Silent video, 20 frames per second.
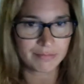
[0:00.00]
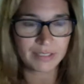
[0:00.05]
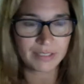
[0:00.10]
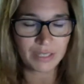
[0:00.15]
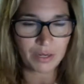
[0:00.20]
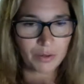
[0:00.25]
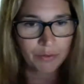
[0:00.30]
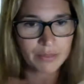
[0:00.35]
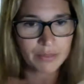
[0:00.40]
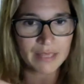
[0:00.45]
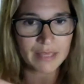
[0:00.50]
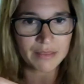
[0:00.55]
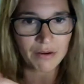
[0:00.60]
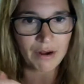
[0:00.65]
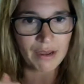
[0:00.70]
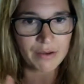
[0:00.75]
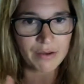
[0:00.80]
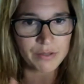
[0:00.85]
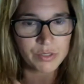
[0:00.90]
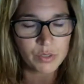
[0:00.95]
get their
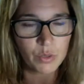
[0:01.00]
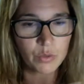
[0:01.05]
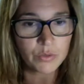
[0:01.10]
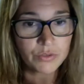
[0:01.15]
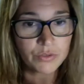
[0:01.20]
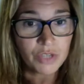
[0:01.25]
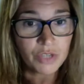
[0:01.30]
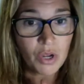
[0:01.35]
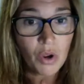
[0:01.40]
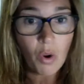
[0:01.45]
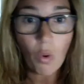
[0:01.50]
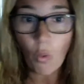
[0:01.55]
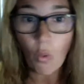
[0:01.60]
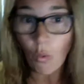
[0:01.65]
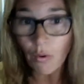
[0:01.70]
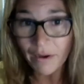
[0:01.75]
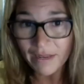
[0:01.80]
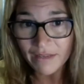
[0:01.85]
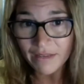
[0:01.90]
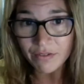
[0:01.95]
house sold, or
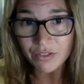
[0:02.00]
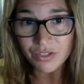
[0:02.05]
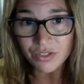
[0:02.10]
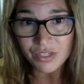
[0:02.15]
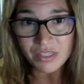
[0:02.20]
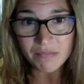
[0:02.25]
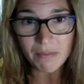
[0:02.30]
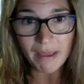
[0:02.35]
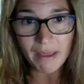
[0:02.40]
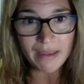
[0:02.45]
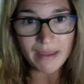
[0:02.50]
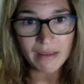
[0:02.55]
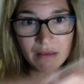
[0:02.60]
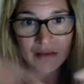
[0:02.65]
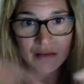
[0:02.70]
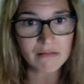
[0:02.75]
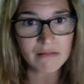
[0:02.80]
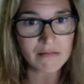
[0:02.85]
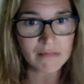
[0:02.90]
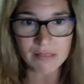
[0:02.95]
even just by
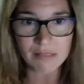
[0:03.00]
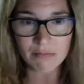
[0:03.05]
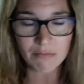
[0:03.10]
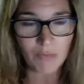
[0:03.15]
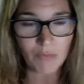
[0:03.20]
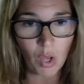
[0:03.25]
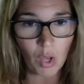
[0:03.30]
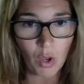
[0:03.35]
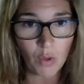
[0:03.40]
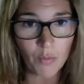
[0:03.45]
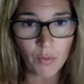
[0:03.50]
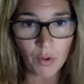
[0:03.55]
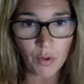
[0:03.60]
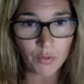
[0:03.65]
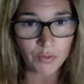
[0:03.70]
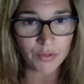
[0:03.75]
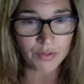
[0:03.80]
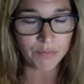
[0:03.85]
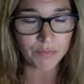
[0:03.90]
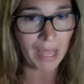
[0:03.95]
homeowner
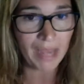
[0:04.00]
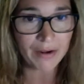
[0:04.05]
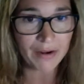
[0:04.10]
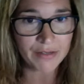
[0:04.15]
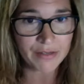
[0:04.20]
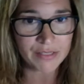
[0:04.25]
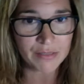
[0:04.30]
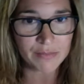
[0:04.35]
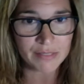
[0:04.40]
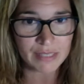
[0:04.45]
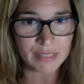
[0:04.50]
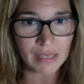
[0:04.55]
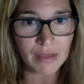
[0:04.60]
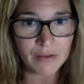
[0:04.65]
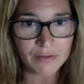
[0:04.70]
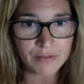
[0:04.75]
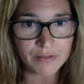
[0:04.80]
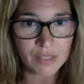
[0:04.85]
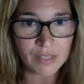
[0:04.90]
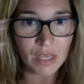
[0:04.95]
buyers themselves
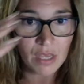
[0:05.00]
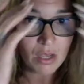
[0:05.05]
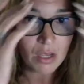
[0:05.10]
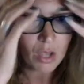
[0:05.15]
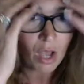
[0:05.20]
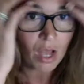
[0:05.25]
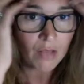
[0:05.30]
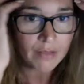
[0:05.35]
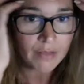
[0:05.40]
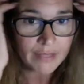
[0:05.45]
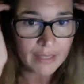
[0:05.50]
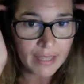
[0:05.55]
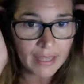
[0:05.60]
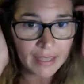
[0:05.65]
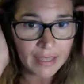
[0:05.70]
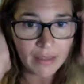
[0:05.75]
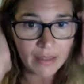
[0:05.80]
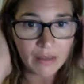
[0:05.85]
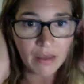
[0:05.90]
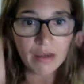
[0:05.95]
calling
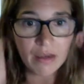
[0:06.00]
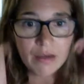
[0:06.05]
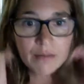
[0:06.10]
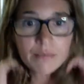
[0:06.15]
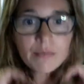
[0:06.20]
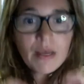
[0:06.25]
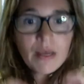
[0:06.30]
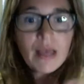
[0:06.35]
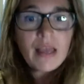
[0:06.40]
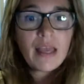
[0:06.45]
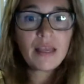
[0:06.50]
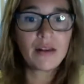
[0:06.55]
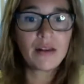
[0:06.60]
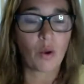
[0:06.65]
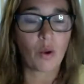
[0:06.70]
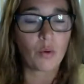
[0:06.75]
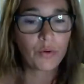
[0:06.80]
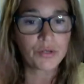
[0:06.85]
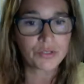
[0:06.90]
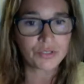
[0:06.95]
an owner
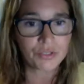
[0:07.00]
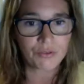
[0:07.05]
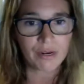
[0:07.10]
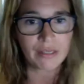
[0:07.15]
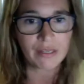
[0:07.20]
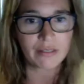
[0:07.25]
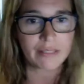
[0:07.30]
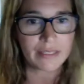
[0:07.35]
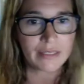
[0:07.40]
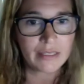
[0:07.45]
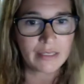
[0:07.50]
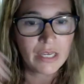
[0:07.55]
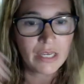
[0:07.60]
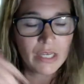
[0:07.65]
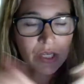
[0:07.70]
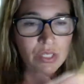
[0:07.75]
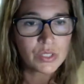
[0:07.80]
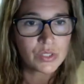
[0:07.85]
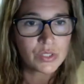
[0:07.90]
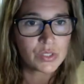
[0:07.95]
directly.
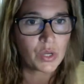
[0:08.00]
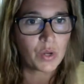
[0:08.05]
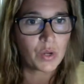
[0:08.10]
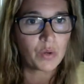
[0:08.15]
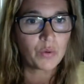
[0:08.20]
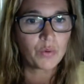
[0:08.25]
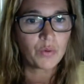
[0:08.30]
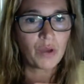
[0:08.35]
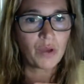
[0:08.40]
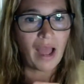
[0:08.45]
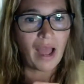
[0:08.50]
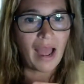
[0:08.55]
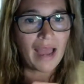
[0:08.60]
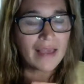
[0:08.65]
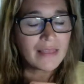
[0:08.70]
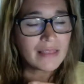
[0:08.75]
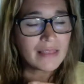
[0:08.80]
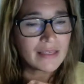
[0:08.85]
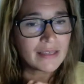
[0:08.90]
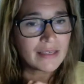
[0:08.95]
So I
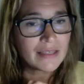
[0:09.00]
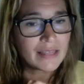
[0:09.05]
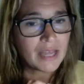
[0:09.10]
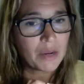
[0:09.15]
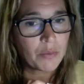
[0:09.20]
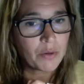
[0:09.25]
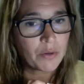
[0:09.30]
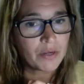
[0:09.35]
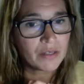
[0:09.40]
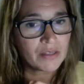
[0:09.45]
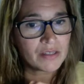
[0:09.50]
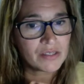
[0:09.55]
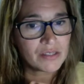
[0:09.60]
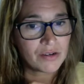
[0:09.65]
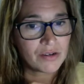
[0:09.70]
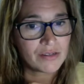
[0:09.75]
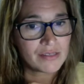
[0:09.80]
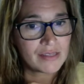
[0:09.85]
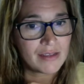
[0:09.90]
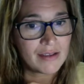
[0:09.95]
think that we're going to start
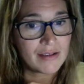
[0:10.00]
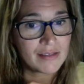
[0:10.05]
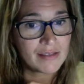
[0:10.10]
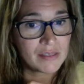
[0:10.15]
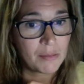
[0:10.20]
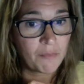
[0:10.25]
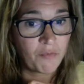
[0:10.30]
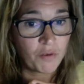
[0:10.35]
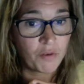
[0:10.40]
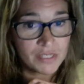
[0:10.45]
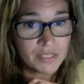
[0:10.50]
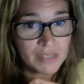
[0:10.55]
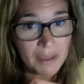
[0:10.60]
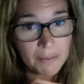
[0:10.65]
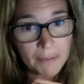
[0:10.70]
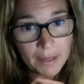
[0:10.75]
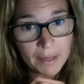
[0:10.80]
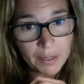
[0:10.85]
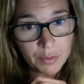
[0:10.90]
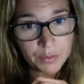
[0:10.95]
seeing some for sale by
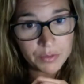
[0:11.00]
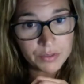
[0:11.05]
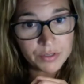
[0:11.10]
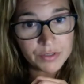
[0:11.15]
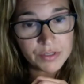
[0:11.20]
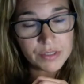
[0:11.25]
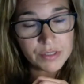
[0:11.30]
owners